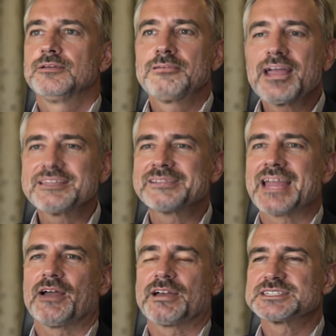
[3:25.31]
That
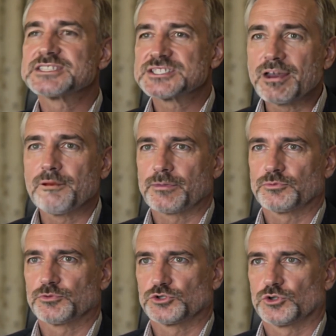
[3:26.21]
doubt has never
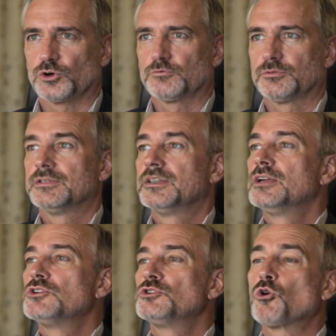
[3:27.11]
been resolved.
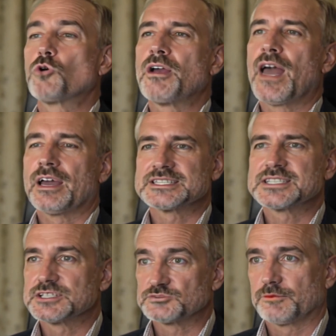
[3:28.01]
So we ask
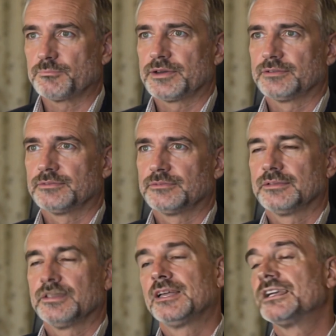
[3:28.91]
simply,
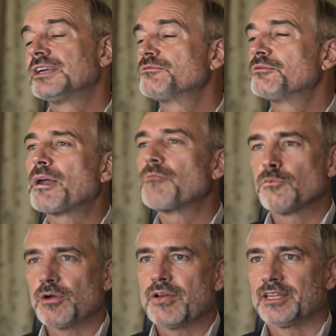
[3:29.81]
if the
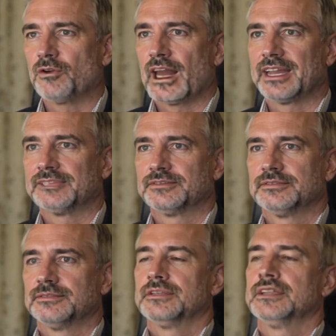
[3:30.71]
people were never asked,
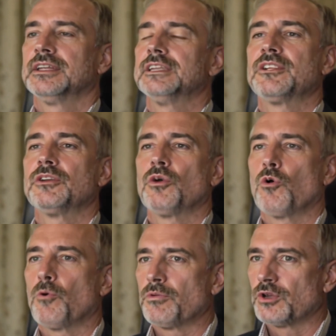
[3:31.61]
can the
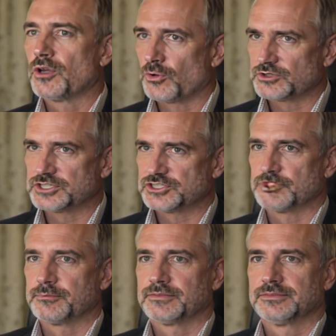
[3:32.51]
law be called
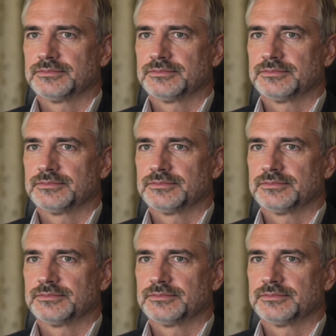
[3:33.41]
legitimate?